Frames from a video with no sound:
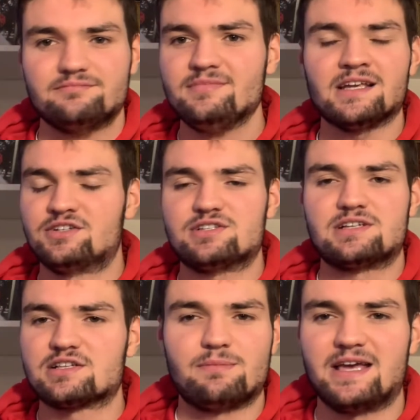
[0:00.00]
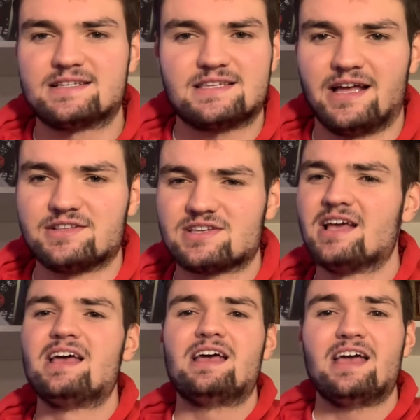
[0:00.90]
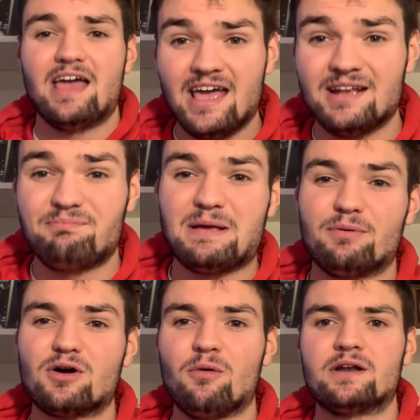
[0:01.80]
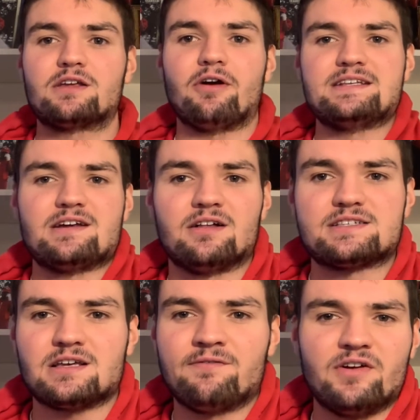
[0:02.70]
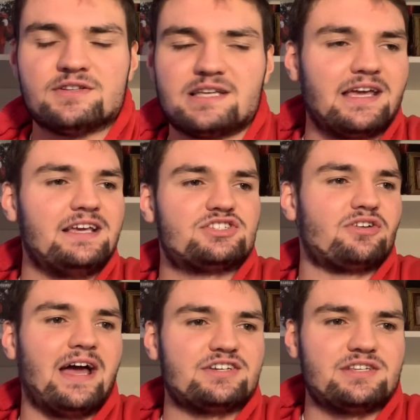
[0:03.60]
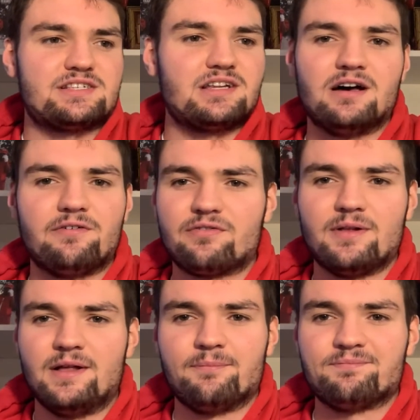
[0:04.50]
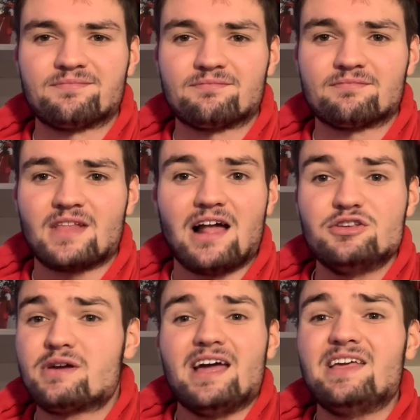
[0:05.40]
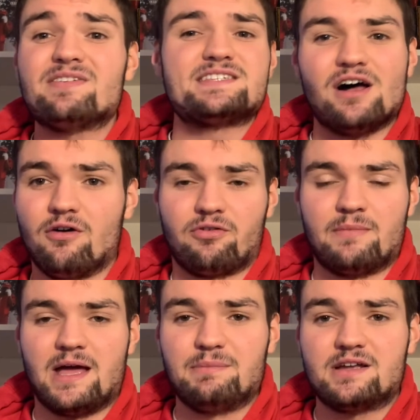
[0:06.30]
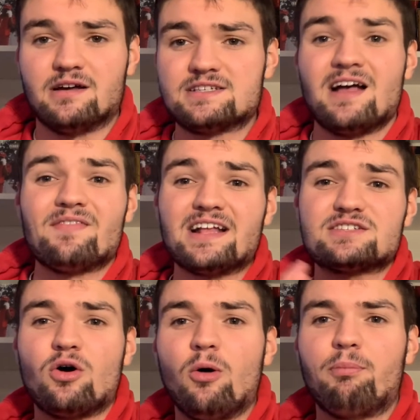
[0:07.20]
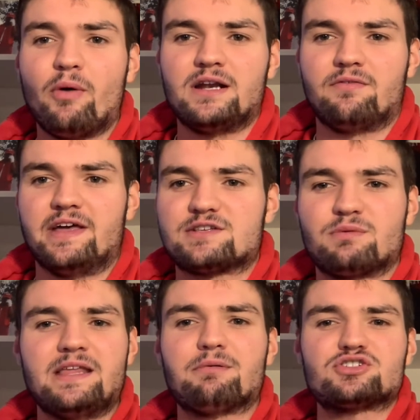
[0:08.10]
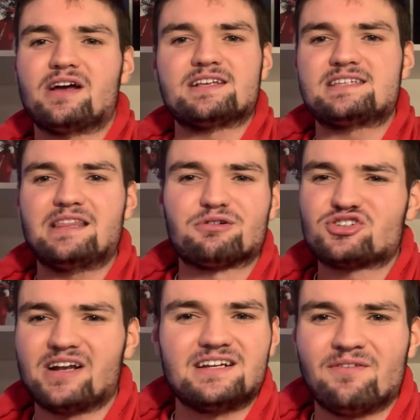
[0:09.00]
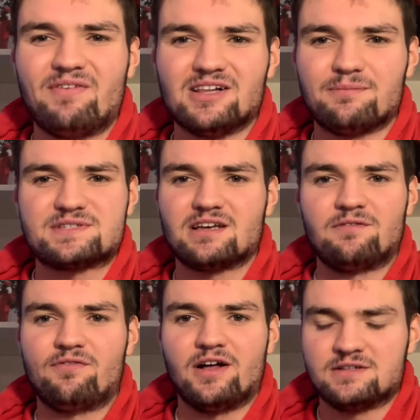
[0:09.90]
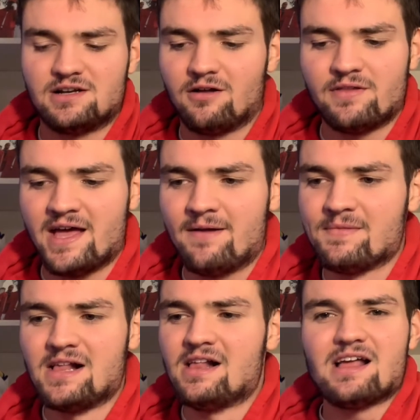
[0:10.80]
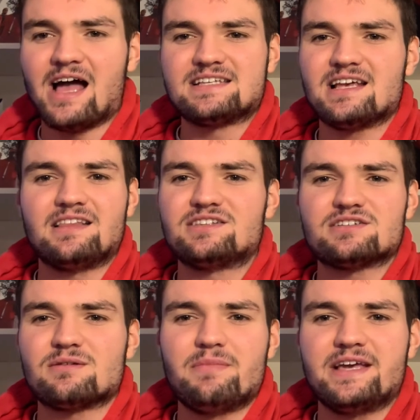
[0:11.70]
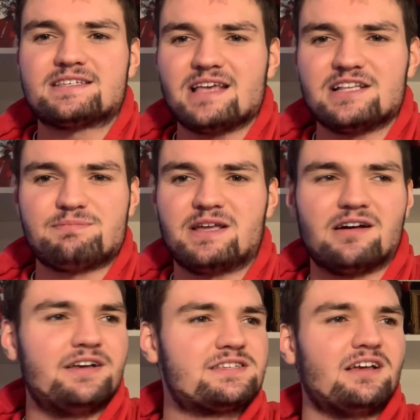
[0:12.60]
it just doesn't make sense. And people going crazy on Sudfeld saying he's trash and stuff, you can't even tell from that, because that's the whole point of this. When they were trying to say they were trying to develop Sudfeld and all that, I said that doesn't make sense because